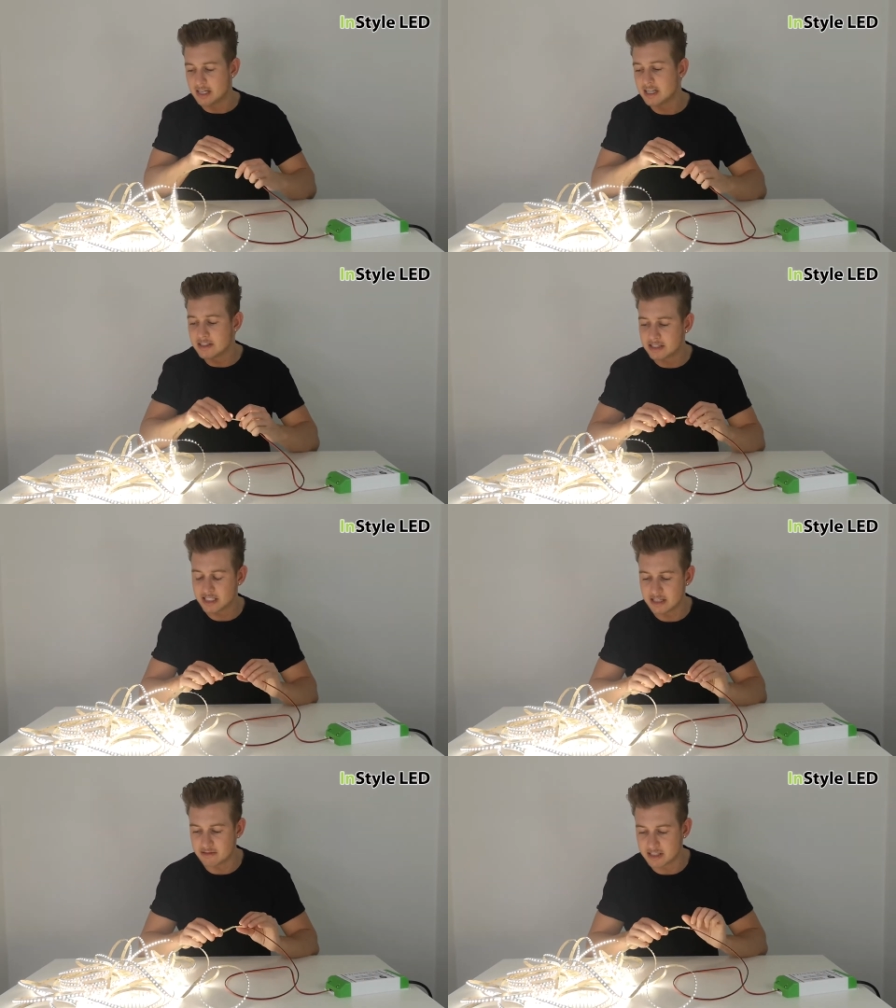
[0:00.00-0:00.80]
in
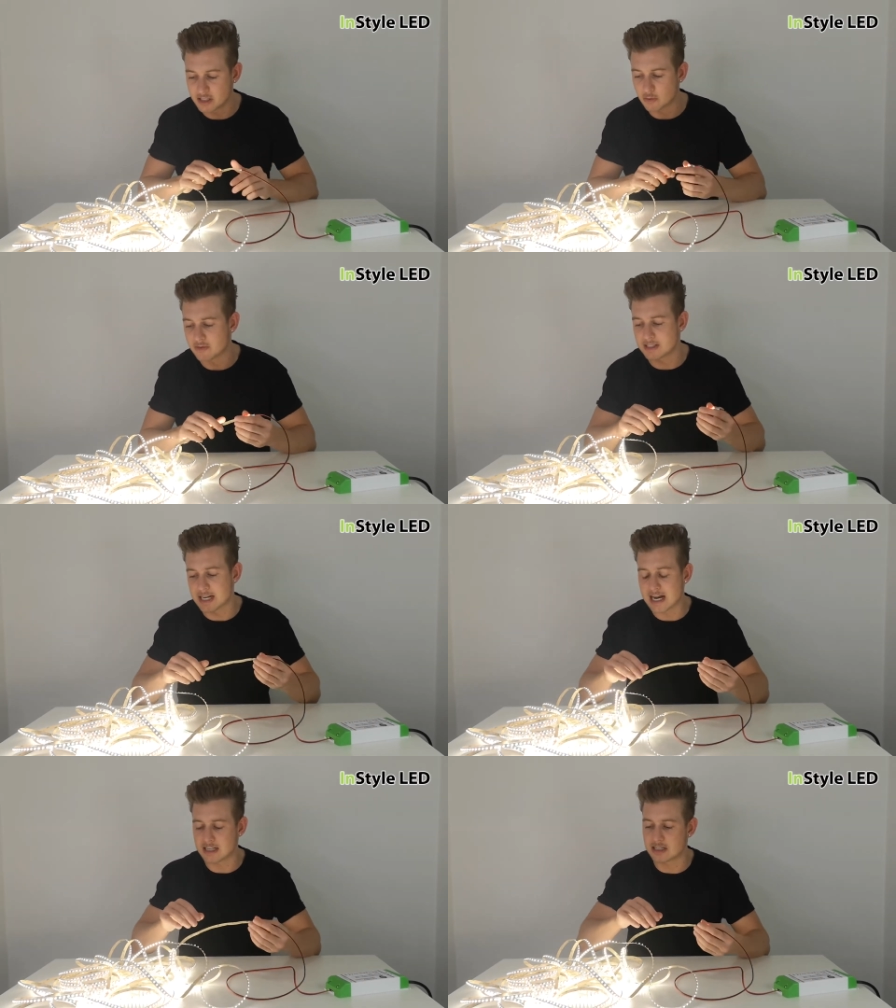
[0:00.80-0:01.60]
series so we've
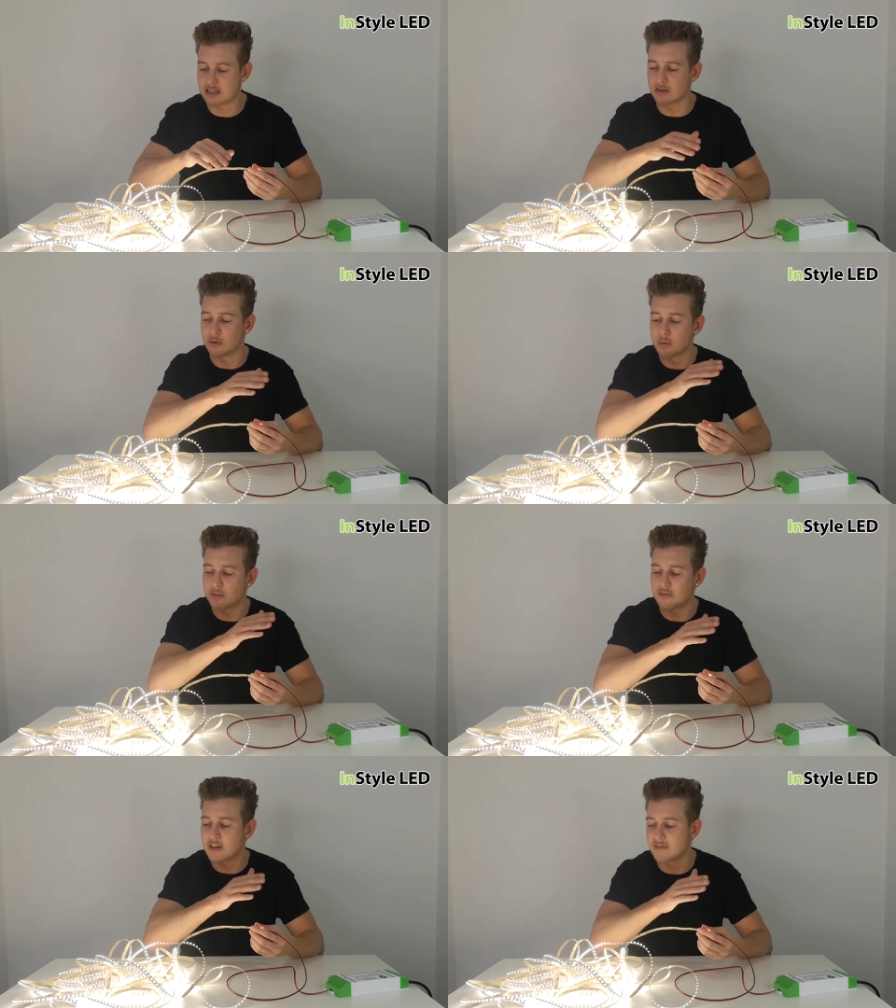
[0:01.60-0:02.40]
attached all
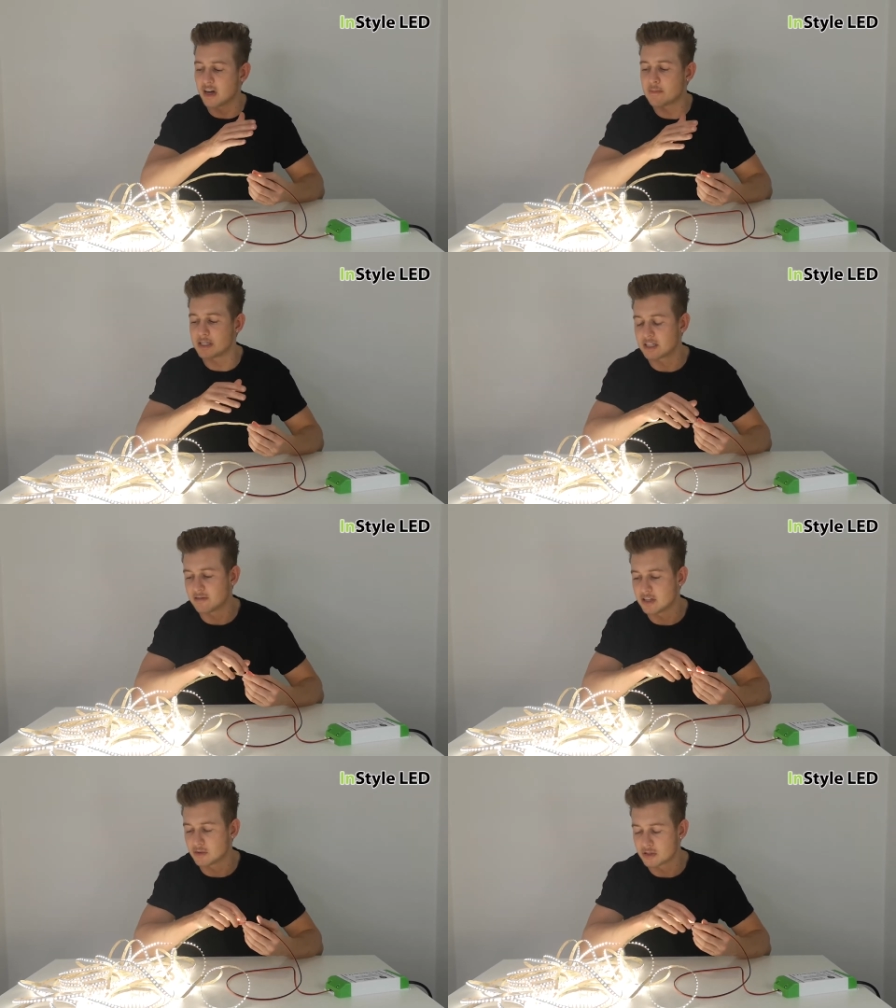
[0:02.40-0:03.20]
three 5 meter
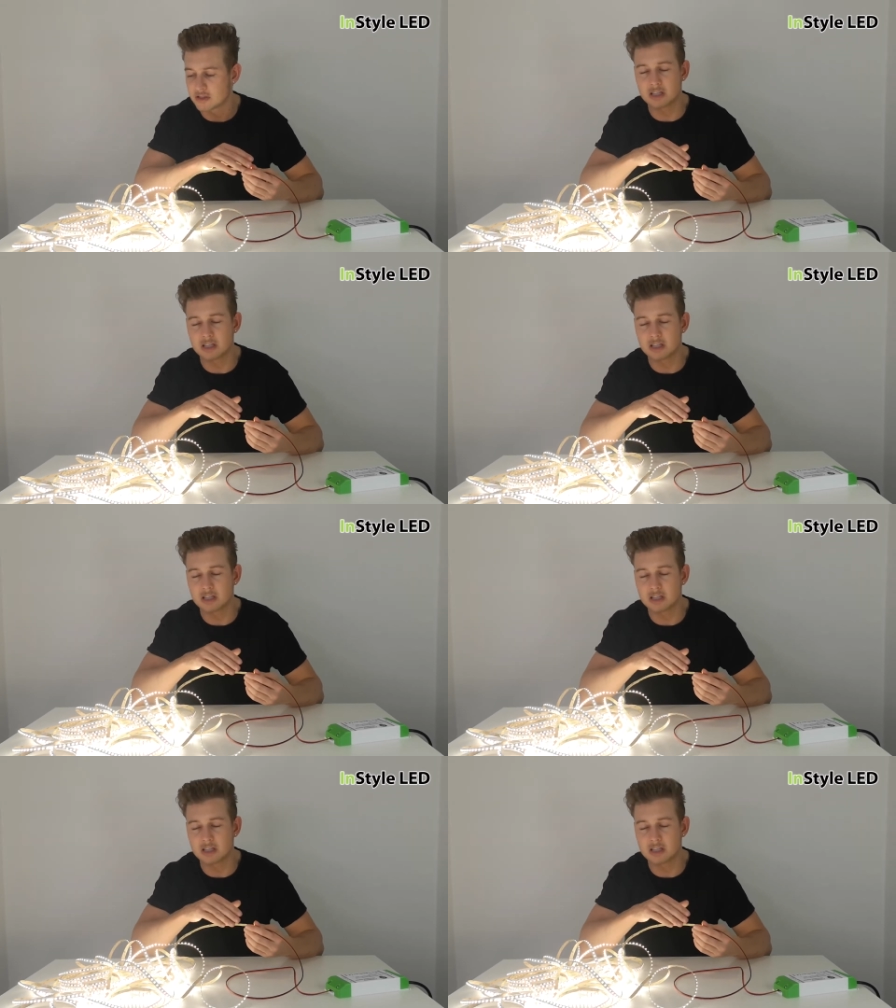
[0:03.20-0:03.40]
reels